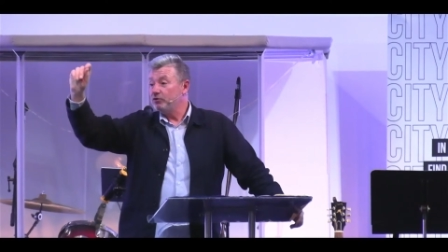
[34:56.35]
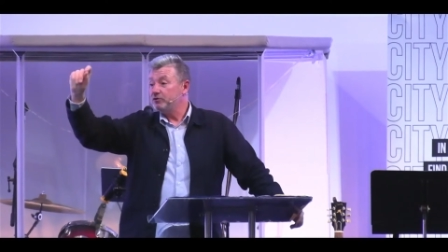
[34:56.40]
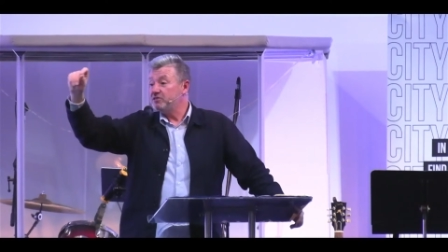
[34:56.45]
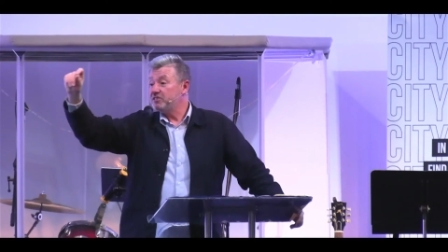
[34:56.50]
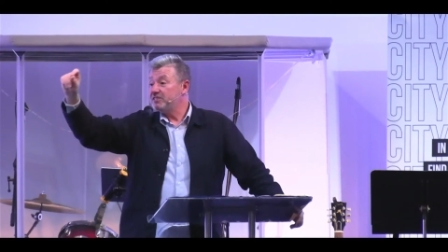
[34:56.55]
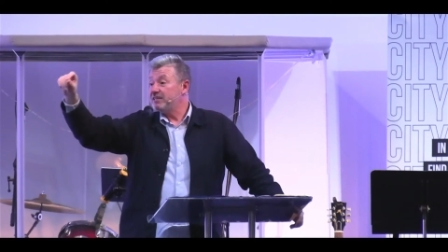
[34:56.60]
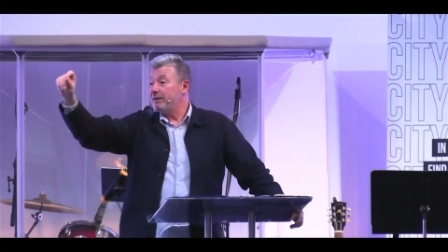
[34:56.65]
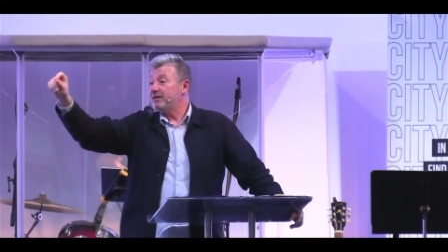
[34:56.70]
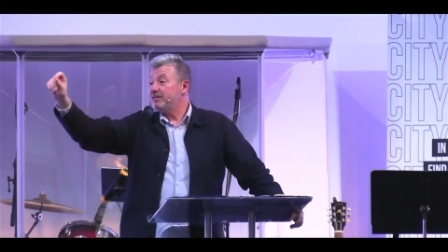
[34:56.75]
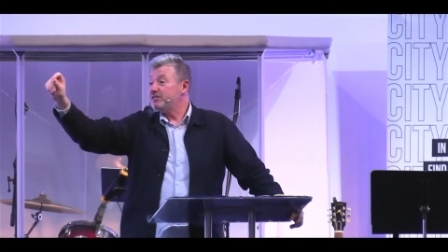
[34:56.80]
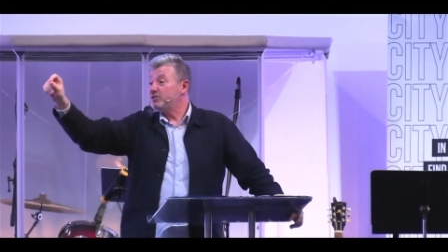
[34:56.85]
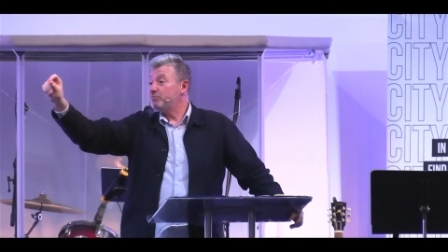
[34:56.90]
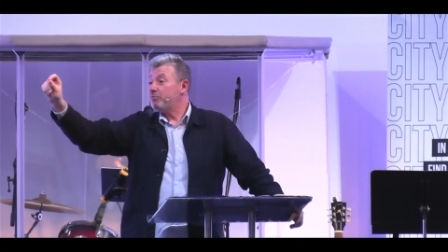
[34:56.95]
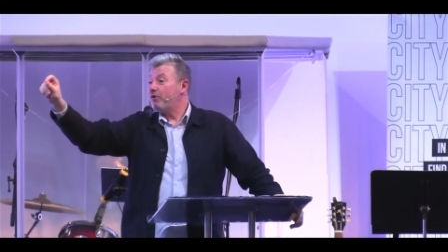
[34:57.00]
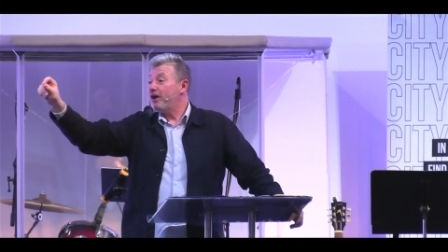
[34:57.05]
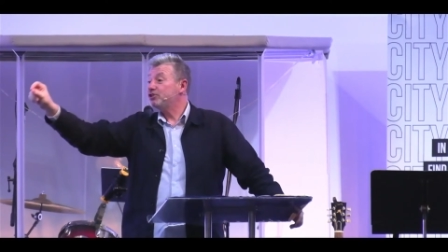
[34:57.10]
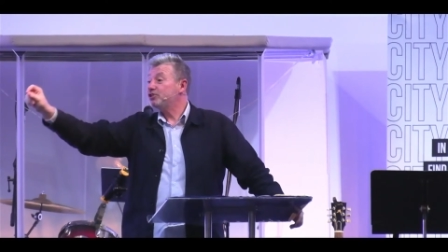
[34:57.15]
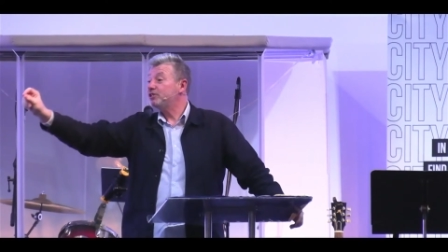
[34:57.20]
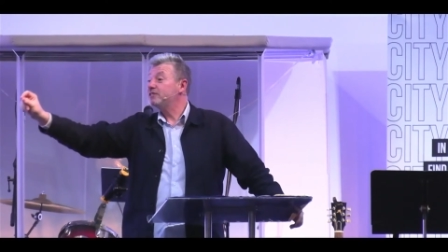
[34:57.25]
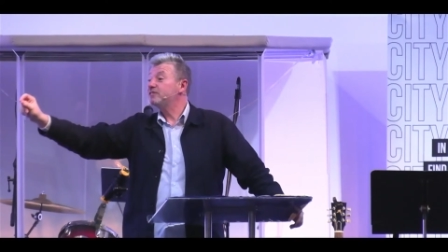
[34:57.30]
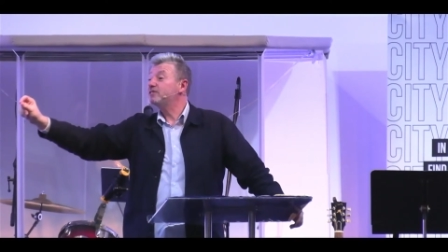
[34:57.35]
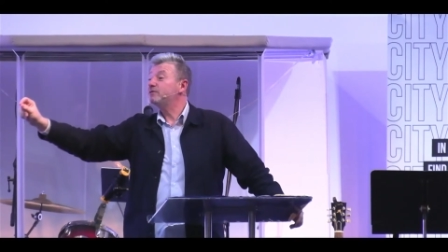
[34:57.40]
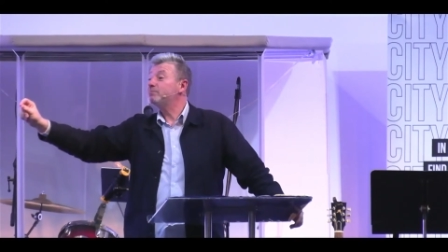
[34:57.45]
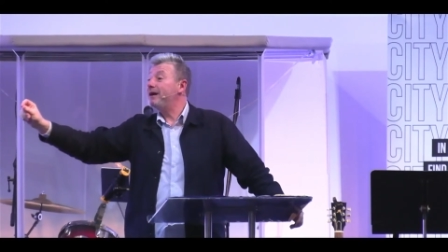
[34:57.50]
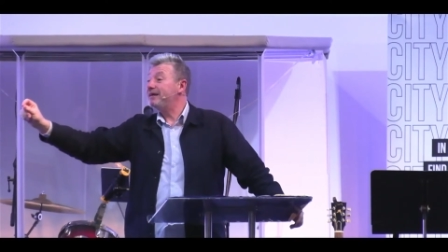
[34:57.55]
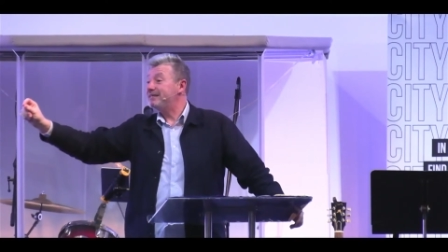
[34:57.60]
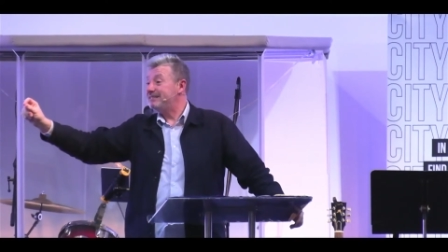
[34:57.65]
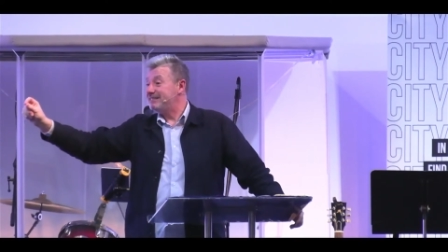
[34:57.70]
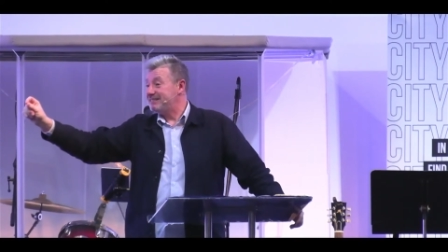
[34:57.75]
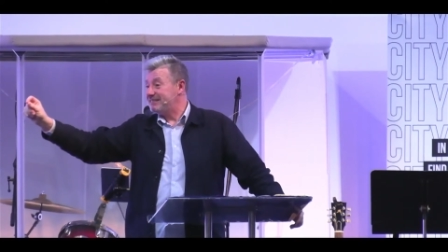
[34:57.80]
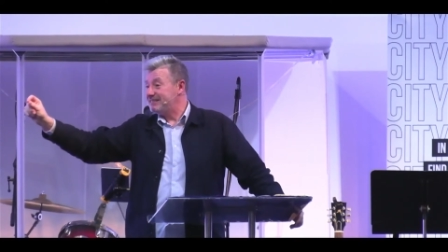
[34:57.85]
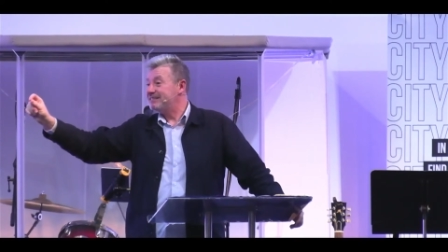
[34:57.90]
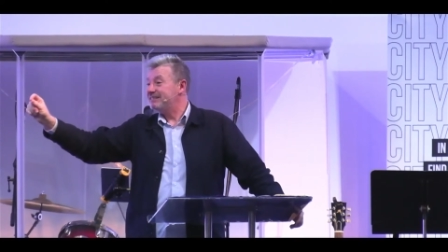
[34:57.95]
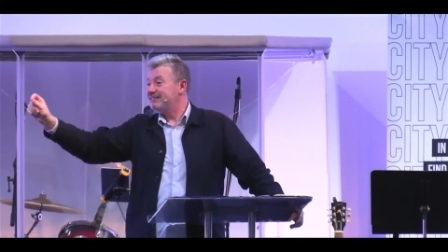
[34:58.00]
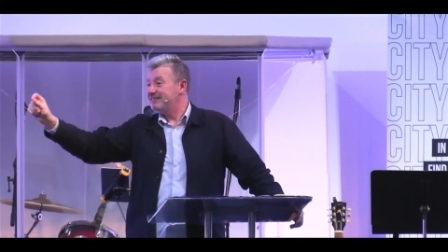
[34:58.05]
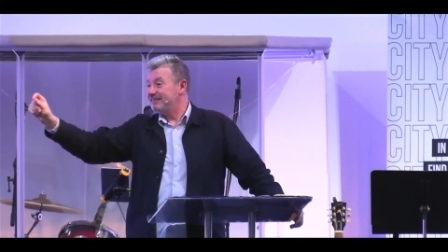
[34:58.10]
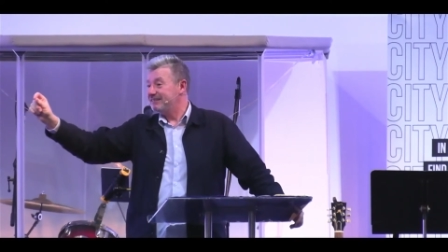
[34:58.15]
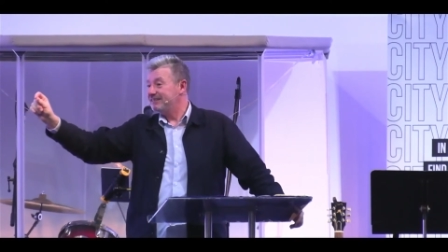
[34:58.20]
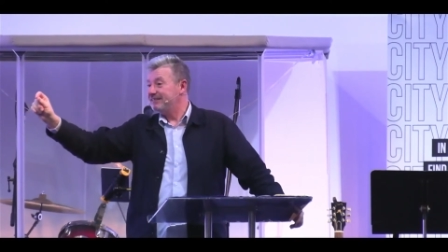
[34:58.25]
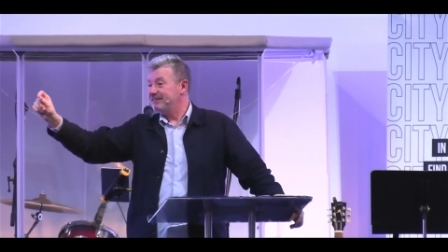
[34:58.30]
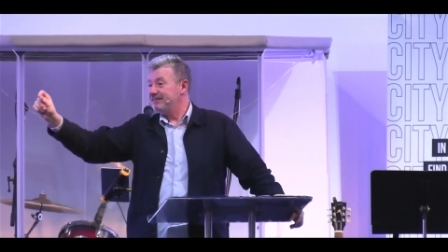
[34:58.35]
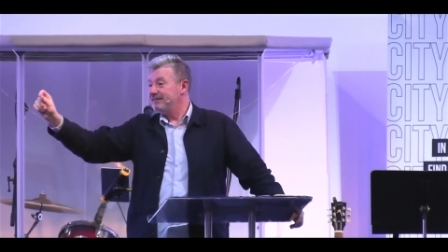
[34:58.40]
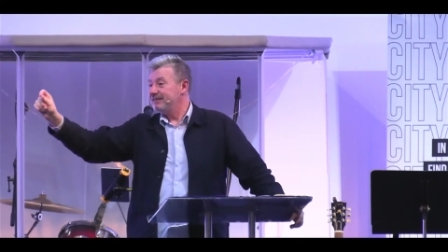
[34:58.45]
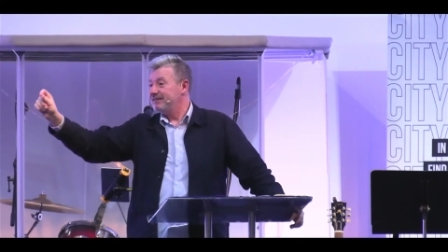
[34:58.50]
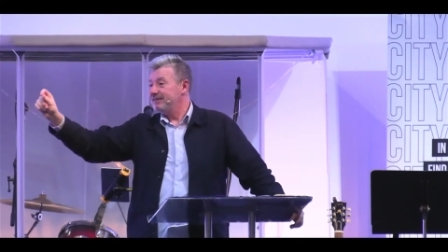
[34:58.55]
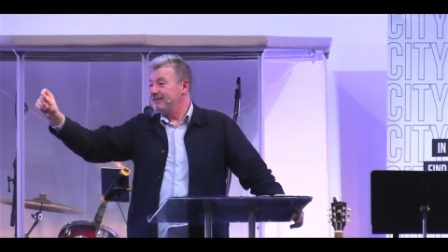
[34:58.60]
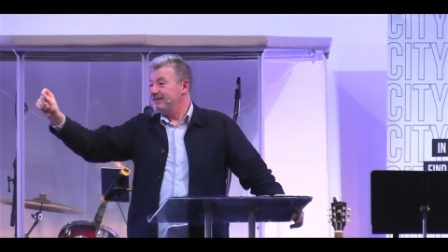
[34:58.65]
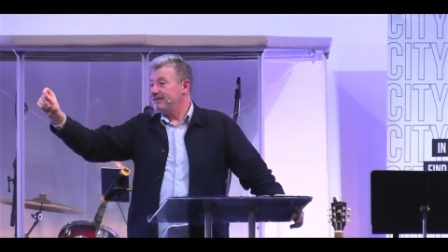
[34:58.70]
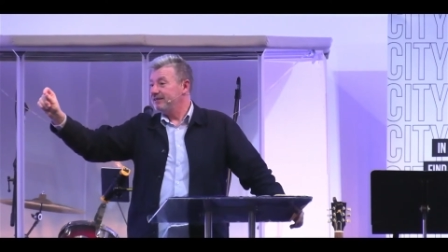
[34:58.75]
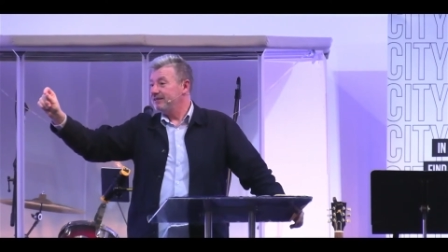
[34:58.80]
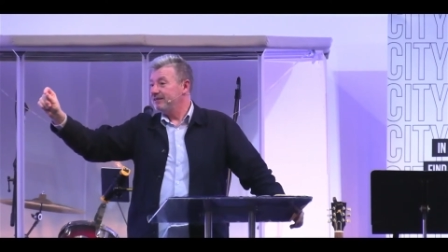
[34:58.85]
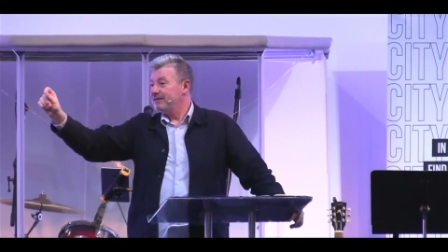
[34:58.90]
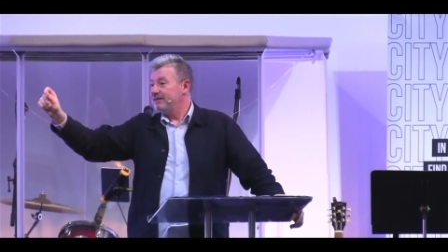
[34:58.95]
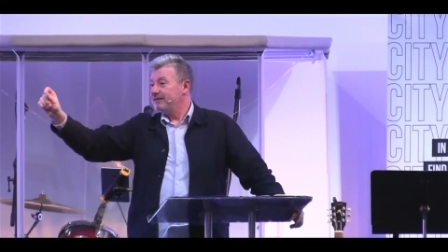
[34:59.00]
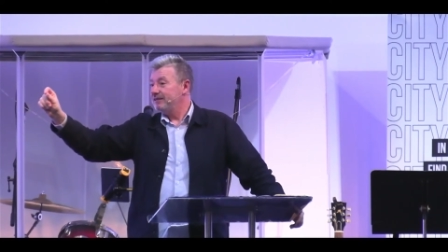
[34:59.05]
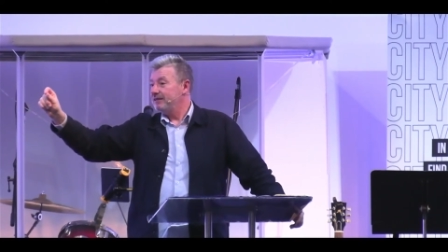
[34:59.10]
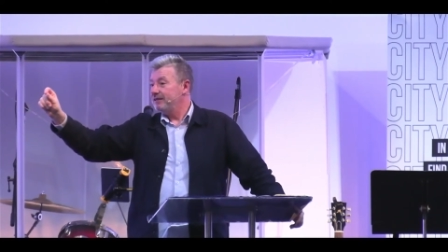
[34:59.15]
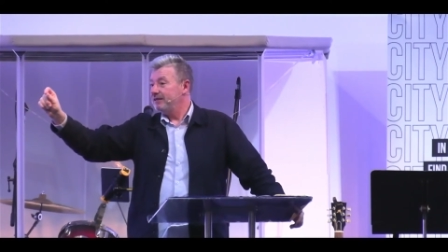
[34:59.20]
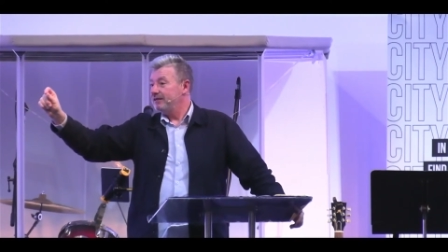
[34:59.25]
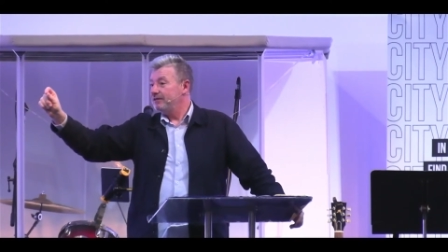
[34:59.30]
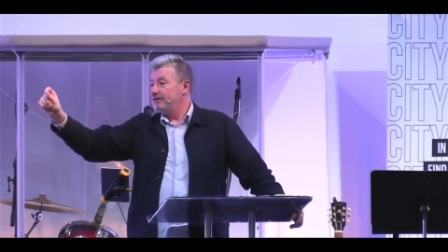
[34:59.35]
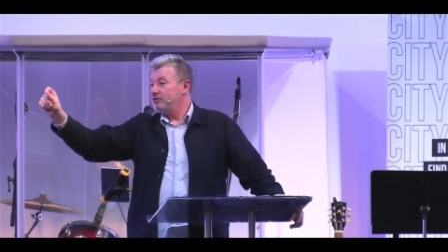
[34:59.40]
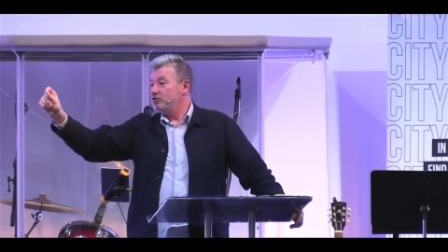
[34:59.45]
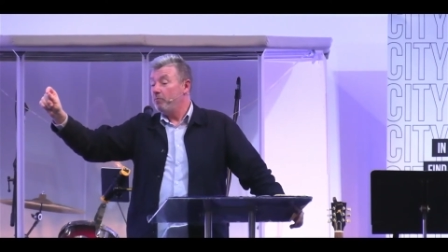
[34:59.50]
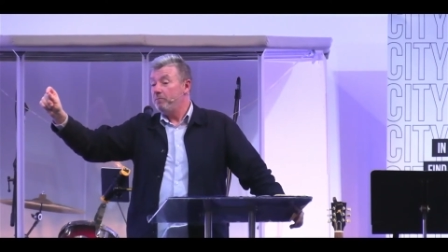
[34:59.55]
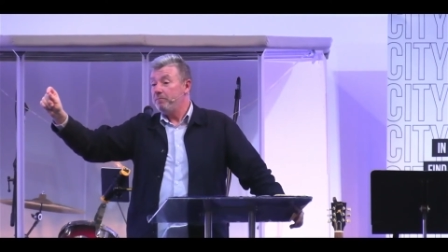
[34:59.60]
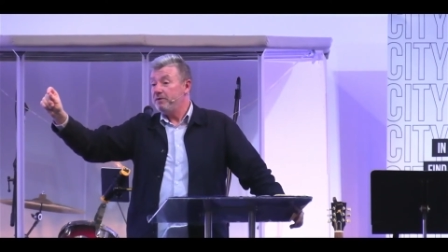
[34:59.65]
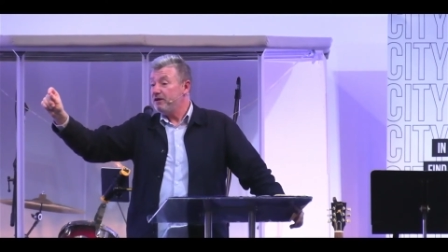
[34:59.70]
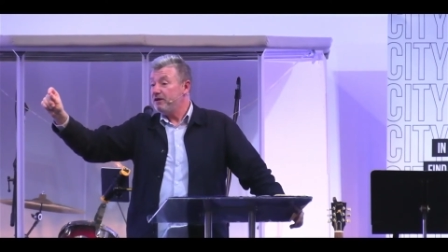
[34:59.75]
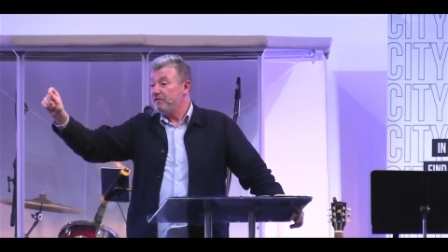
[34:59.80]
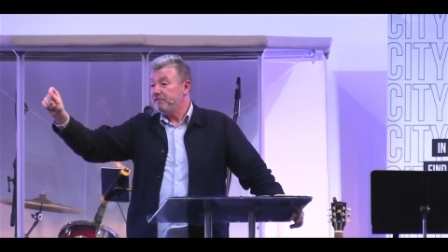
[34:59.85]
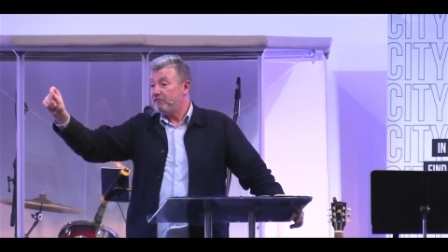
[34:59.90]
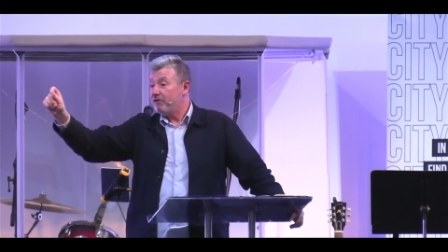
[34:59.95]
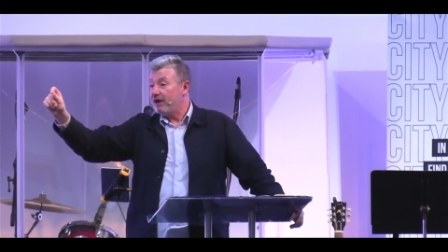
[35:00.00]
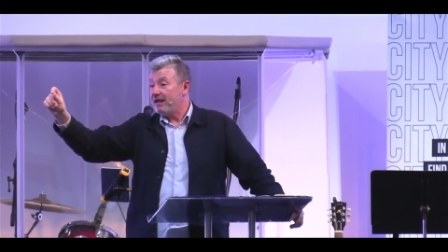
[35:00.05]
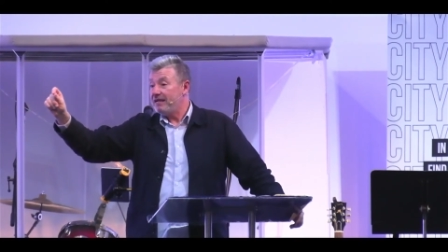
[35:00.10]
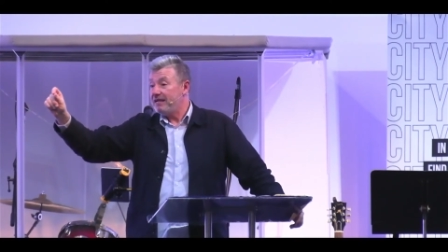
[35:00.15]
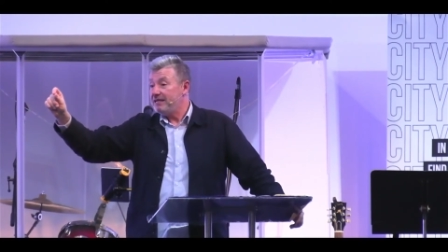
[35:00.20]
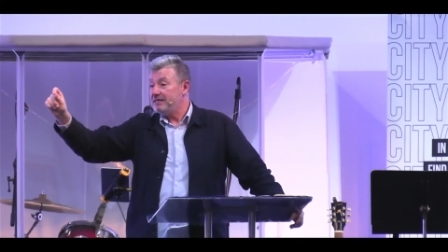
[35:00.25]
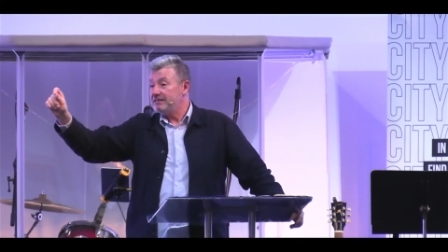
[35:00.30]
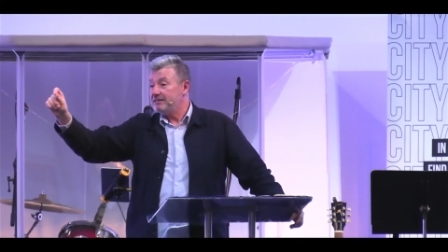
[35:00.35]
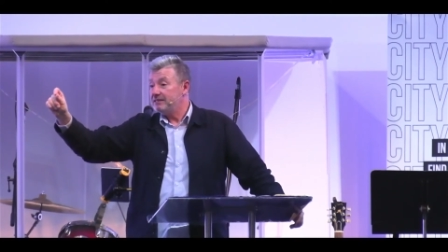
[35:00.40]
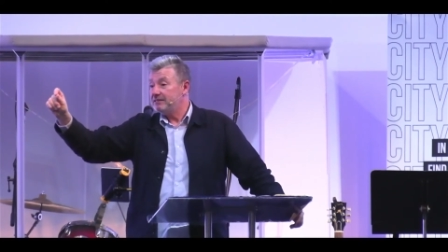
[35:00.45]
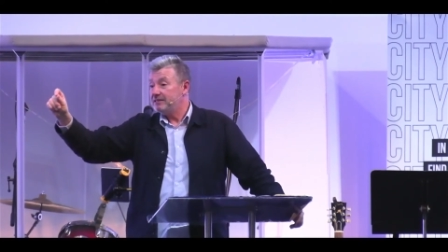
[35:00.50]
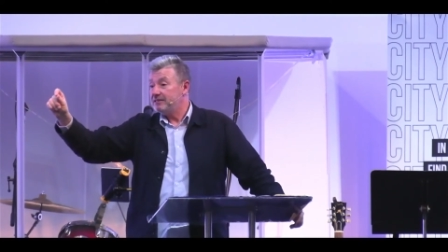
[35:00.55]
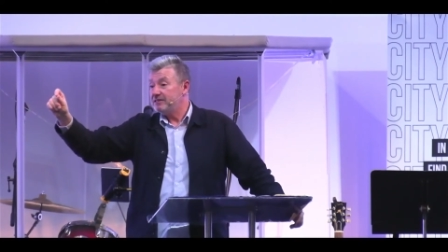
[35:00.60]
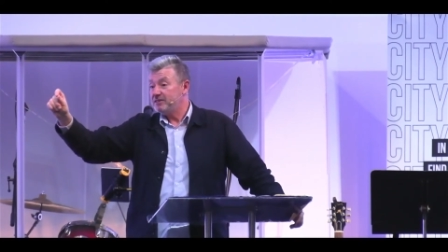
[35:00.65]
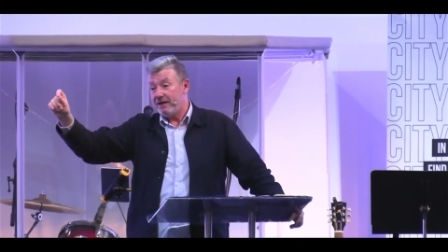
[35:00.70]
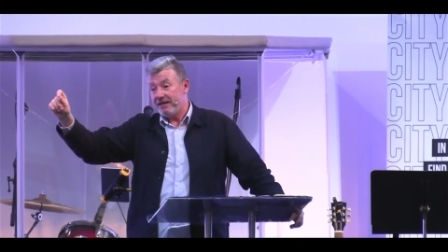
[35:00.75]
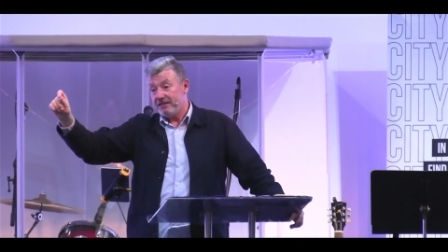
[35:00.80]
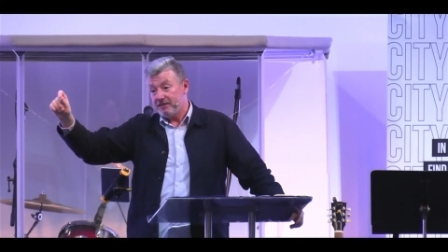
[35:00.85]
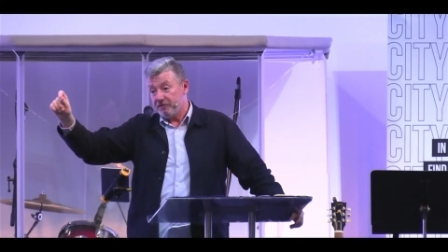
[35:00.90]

some expressions might. Don't be afraid to spend a